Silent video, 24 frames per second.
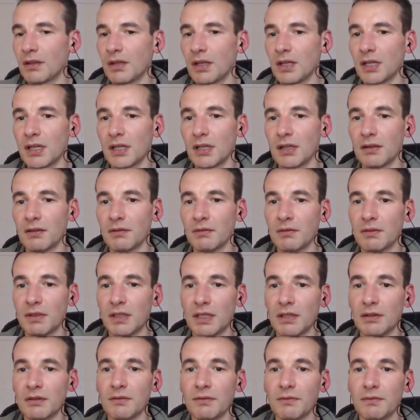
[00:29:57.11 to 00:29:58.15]
uh,
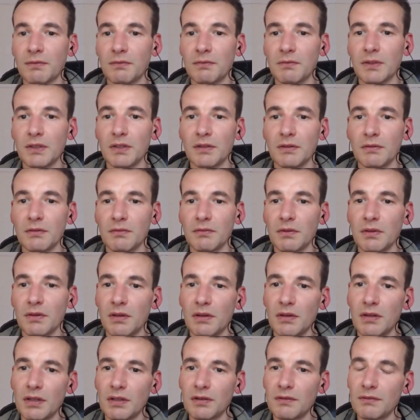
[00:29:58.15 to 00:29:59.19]
kind of you
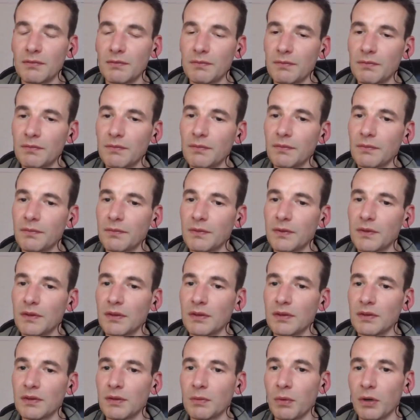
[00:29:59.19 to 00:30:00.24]
know,
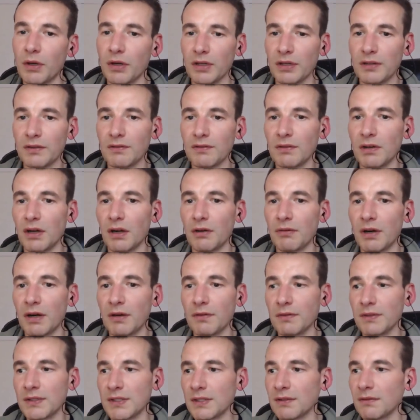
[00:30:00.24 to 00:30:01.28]
the, the work
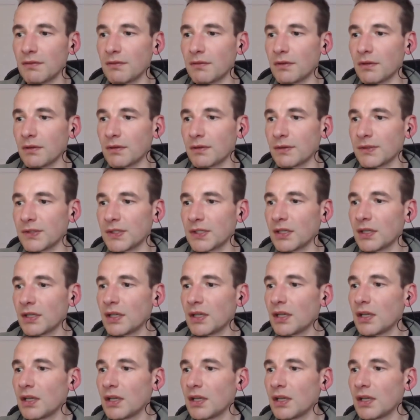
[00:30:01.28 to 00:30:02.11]
around those,